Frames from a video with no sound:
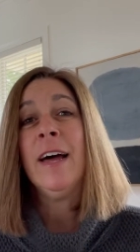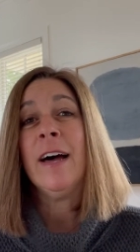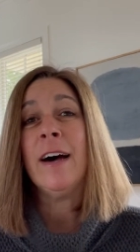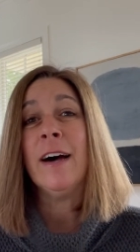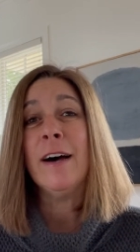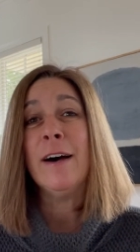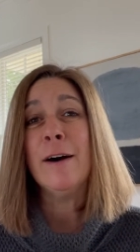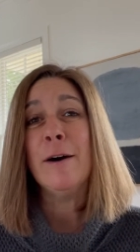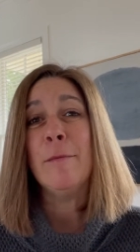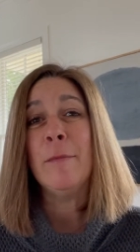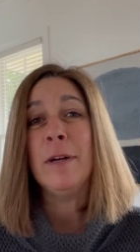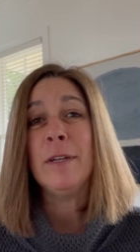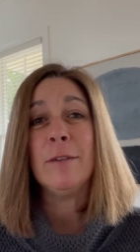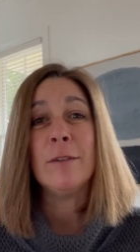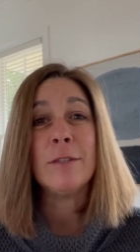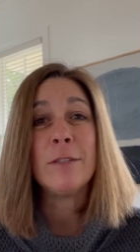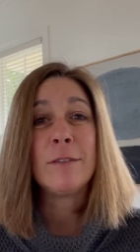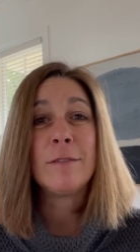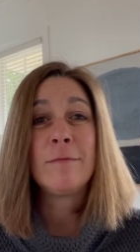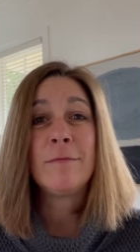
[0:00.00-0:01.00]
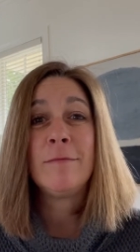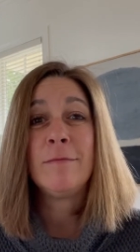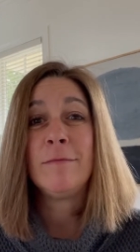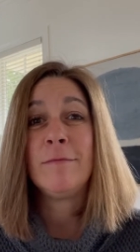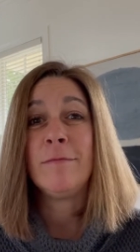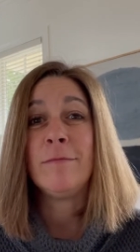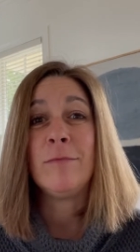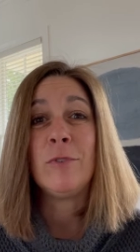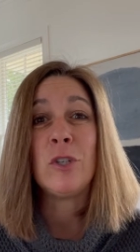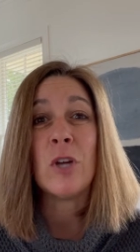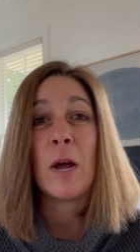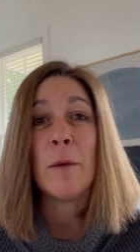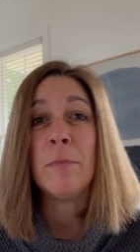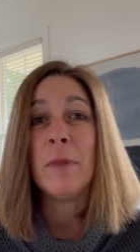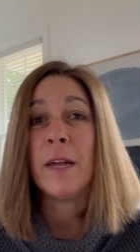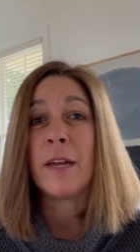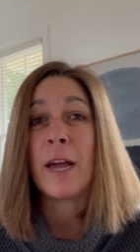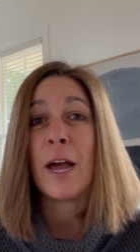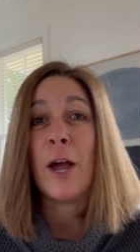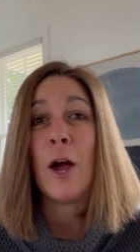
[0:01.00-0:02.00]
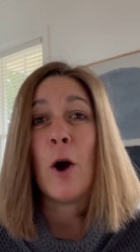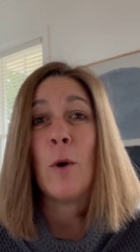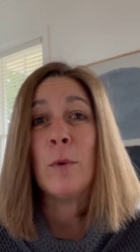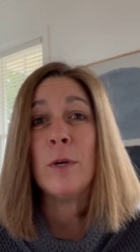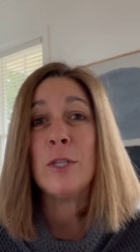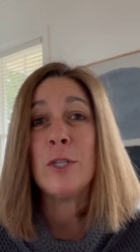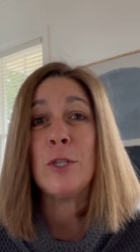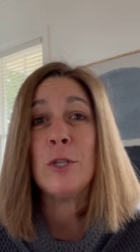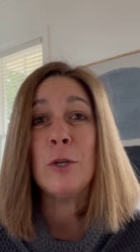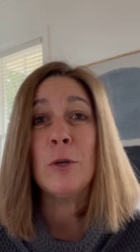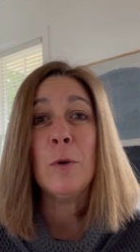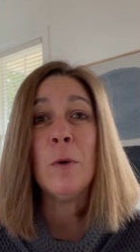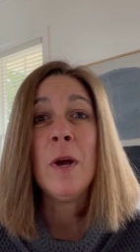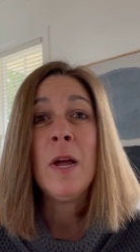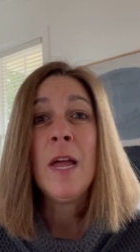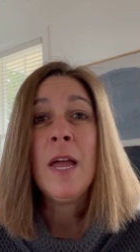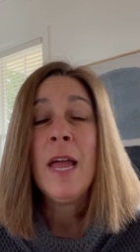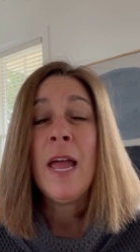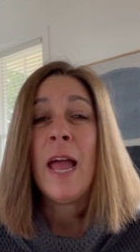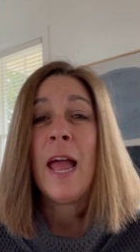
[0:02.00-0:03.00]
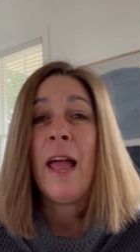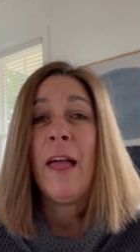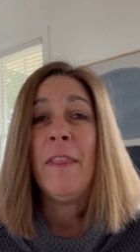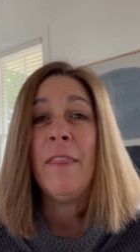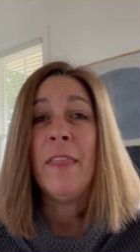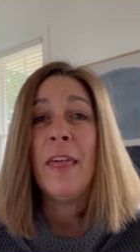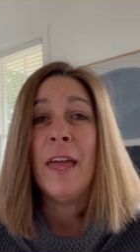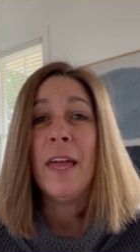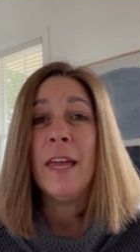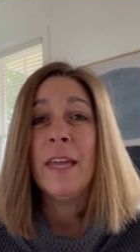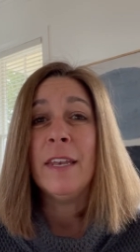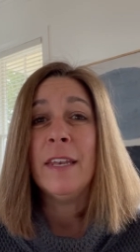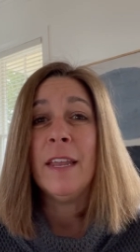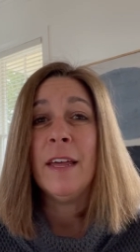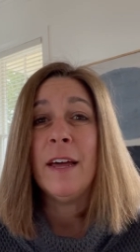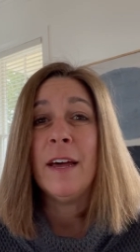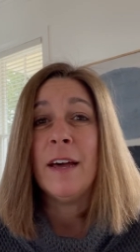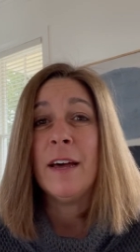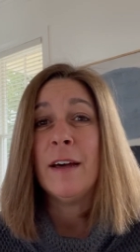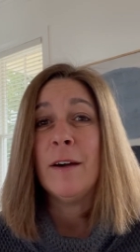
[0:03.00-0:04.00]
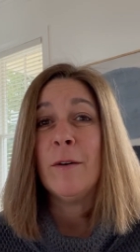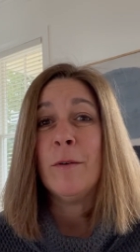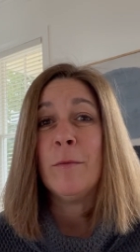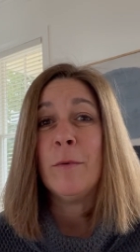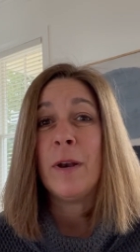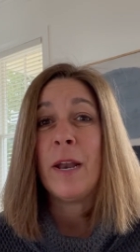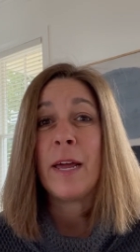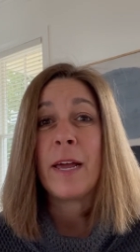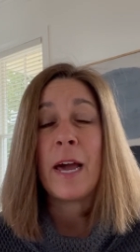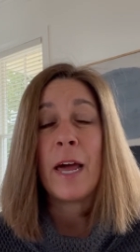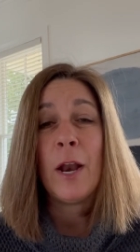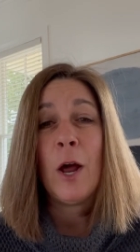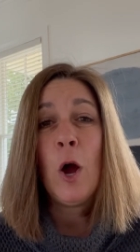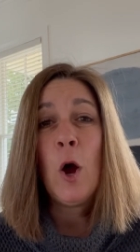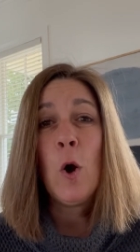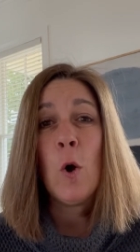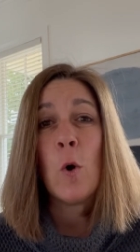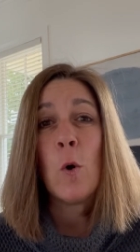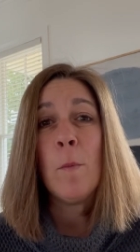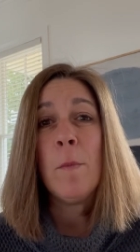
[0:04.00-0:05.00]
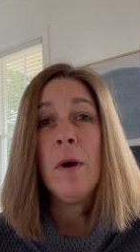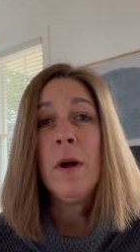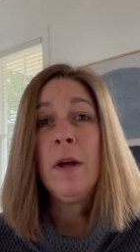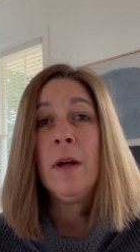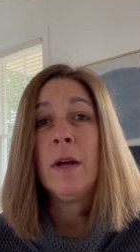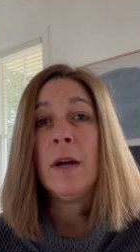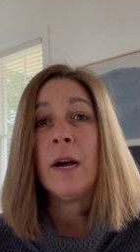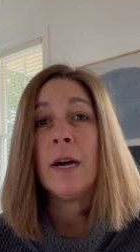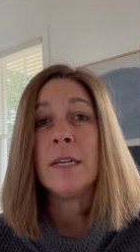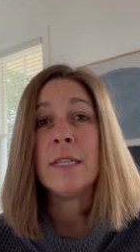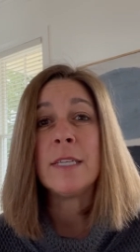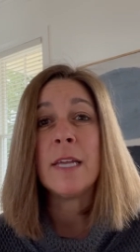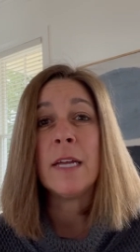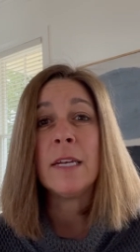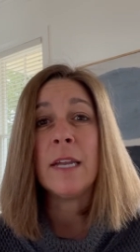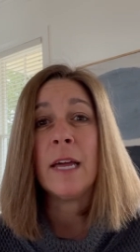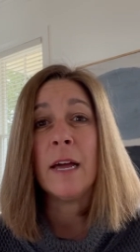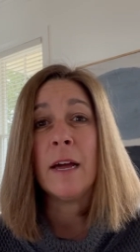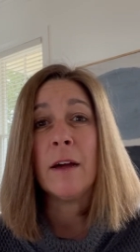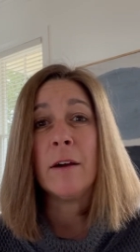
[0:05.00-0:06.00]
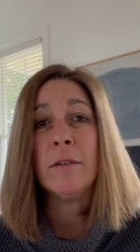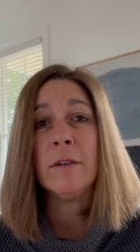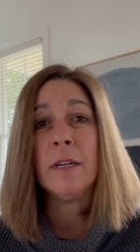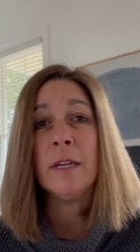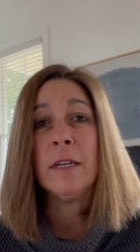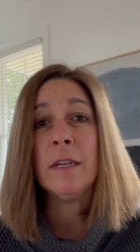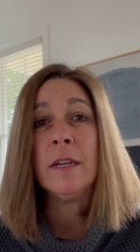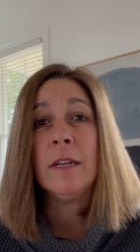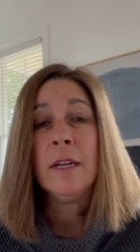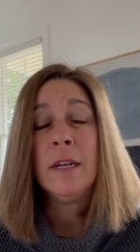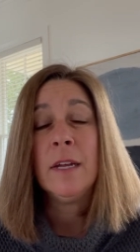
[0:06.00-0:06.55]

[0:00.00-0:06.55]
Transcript: I just shopped like I always do. And then when I got home, I sat down and